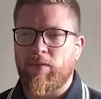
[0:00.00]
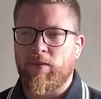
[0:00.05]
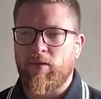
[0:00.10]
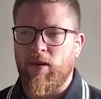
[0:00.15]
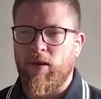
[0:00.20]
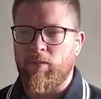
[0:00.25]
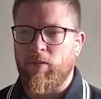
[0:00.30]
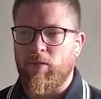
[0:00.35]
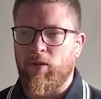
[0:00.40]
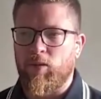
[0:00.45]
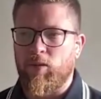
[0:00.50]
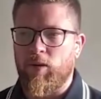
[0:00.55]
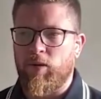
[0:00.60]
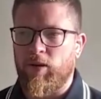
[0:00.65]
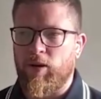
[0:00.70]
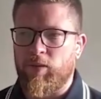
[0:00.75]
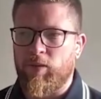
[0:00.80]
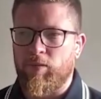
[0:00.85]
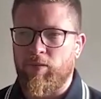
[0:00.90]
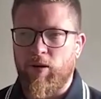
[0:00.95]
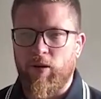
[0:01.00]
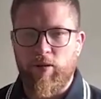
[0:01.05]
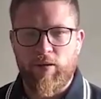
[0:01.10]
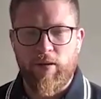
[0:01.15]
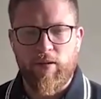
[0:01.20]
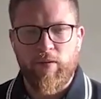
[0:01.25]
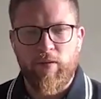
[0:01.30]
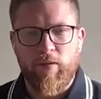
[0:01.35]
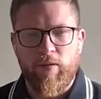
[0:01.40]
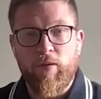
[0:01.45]
some that we're in the
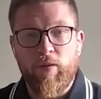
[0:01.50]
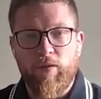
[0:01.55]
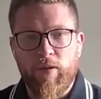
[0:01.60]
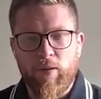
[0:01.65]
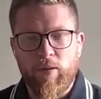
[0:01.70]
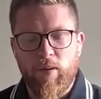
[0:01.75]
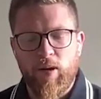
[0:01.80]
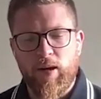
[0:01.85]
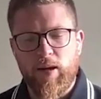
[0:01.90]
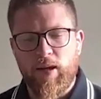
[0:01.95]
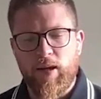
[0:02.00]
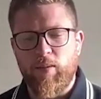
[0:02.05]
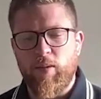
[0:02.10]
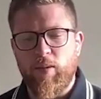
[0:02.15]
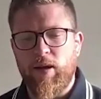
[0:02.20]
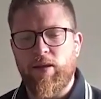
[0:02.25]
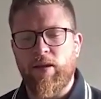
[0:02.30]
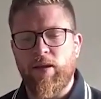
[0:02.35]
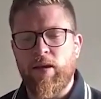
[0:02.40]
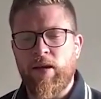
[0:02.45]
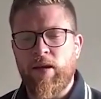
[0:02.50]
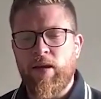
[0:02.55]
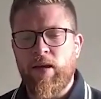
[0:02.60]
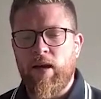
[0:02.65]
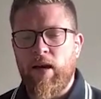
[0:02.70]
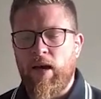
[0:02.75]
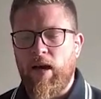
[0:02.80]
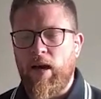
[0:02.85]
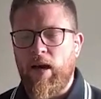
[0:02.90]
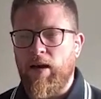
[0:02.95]
process of hopefully working with,
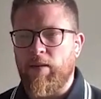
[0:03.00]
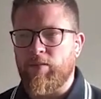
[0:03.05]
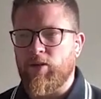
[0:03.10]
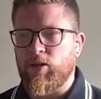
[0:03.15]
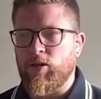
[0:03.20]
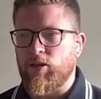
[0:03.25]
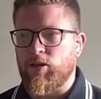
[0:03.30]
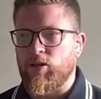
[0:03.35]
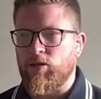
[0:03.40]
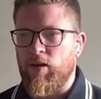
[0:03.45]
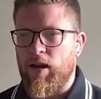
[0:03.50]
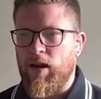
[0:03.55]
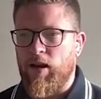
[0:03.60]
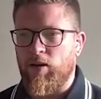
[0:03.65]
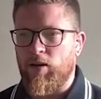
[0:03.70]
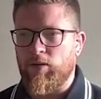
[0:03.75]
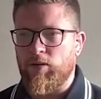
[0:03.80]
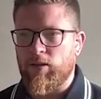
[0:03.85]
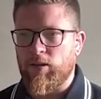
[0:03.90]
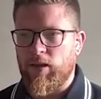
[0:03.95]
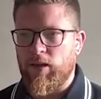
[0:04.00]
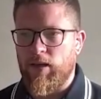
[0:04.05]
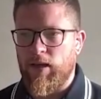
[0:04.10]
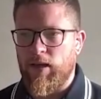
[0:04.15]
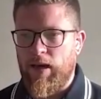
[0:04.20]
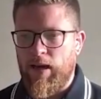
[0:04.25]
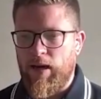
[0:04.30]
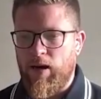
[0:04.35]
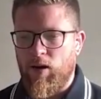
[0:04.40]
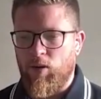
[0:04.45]
just around
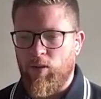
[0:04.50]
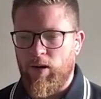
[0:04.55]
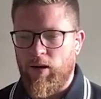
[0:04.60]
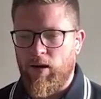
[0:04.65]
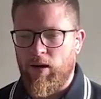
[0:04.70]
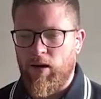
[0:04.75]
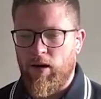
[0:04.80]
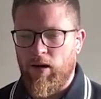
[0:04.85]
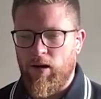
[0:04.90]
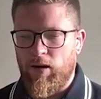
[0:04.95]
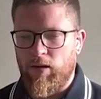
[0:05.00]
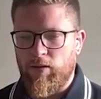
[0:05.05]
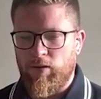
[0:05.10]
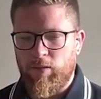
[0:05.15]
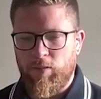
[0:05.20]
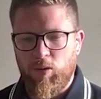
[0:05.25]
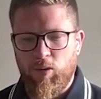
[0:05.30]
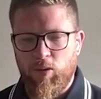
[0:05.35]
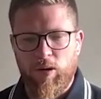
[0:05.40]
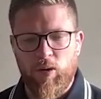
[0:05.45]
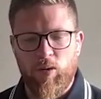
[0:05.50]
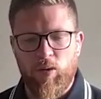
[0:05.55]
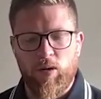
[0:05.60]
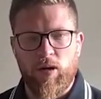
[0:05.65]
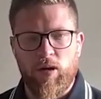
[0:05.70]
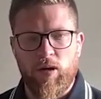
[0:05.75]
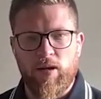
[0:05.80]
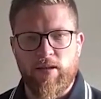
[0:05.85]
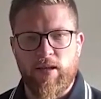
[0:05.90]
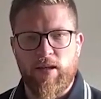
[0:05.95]
how we are supporting
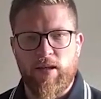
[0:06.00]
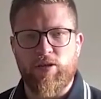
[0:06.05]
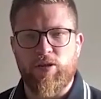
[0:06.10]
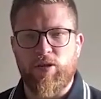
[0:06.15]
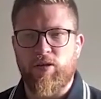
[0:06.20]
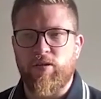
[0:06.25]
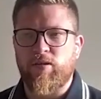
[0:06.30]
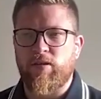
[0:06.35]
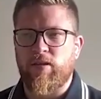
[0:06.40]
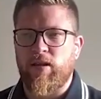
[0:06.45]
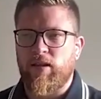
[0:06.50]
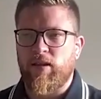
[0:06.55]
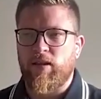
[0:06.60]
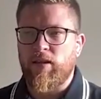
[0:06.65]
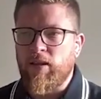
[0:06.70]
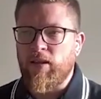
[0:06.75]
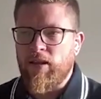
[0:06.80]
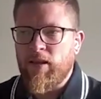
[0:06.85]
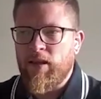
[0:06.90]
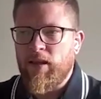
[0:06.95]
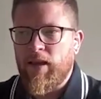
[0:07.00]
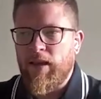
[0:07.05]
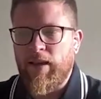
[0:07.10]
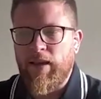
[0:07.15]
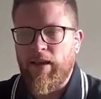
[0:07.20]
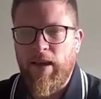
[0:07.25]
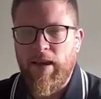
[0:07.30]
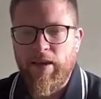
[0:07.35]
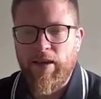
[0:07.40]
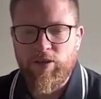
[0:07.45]
organisations in
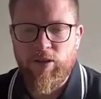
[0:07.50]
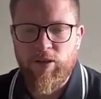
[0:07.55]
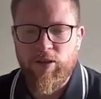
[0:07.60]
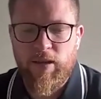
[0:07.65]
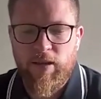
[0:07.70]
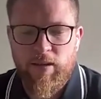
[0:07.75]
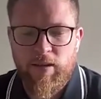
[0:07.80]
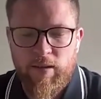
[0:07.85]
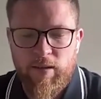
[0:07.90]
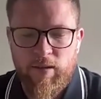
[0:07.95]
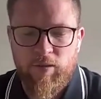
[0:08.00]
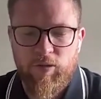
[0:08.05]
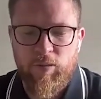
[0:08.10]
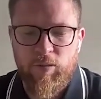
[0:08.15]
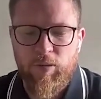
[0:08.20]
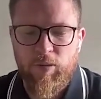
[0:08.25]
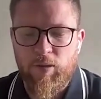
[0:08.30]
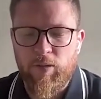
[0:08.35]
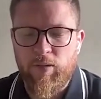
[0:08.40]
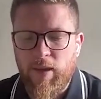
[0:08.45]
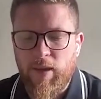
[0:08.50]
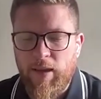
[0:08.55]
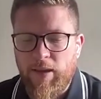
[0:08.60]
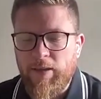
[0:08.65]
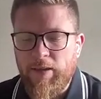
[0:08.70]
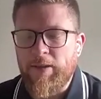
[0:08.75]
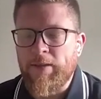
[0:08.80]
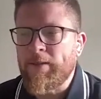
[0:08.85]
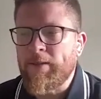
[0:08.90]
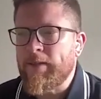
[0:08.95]
engaging and
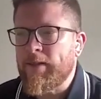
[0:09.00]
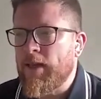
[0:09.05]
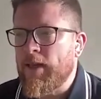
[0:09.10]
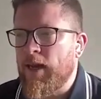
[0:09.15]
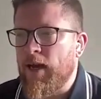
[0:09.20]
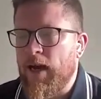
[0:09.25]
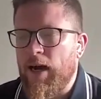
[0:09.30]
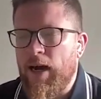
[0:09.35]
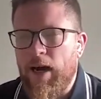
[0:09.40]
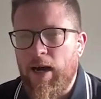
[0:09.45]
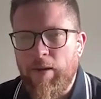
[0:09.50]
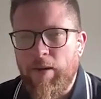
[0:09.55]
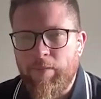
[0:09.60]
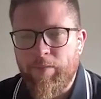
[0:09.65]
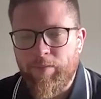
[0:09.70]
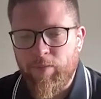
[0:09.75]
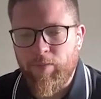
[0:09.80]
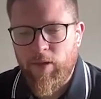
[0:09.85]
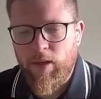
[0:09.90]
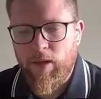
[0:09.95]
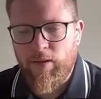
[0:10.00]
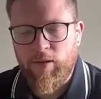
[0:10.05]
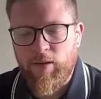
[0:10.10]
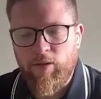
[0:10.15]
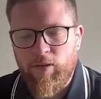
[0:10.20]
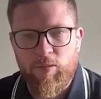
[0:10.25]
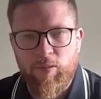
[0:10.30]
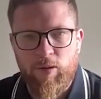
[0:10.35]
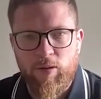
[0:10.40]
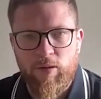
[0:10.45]
distributing a
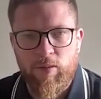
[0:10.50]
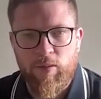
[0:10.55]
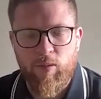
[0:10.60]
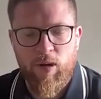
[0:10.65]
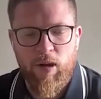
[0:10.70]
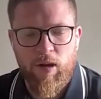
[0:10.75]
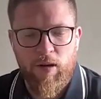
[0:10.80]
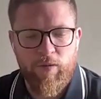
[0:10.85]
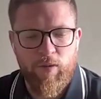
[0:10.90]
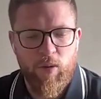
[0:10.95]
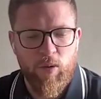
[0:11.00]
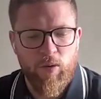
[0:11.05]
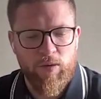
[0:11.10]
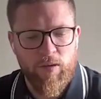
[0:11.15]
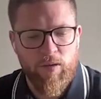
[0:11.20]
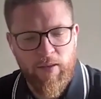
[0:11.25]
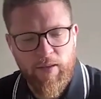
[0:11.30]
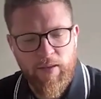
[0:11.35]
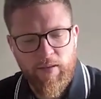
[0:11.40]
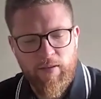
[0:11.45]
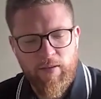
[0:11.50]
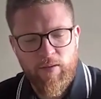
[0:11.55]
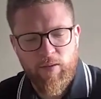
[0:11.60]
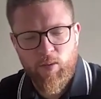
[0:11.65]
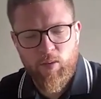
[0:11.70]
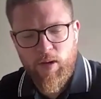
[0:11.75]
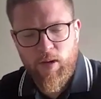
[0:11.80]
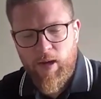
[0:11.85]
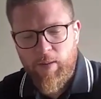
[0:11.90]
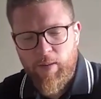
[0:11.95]
distributed workforce. And this is
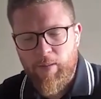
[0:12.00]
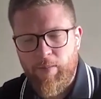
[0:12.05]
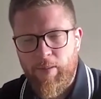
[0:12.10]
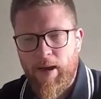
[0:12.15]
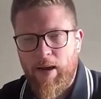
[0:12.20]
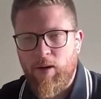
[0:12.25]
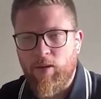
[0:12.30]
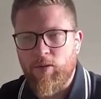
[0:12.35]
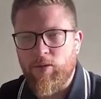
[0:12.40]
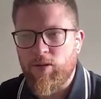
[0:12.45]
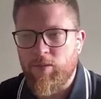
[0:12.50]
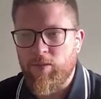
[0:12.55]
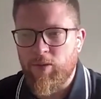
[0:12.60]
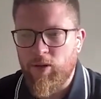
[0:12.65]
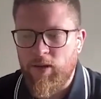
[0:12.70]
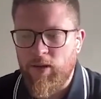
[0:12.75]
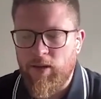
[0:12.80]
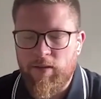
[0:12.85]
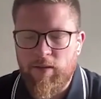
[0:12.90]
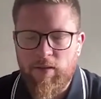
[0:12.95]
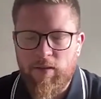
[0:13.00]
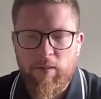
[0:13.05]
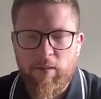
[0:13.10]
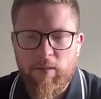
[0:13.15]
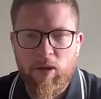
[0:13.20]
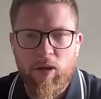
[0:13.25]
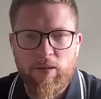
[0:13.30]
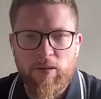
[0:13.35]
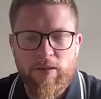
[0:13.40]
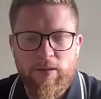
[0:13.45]
all come about, to put it into
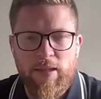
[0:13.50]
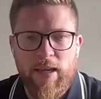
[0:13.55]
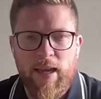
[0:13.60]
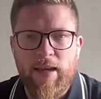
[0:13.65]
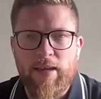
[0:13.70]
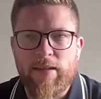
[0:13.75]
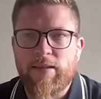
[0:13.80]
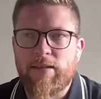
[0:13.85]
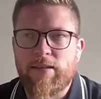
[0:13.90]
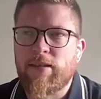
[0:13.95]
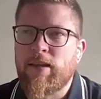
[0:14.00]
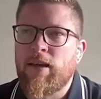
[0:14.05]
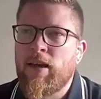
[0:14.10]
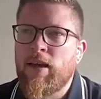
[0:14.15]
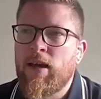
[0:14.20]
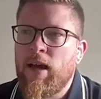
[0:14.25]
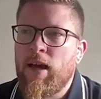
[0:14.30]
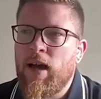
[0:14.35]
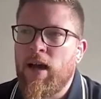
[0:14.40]
some context.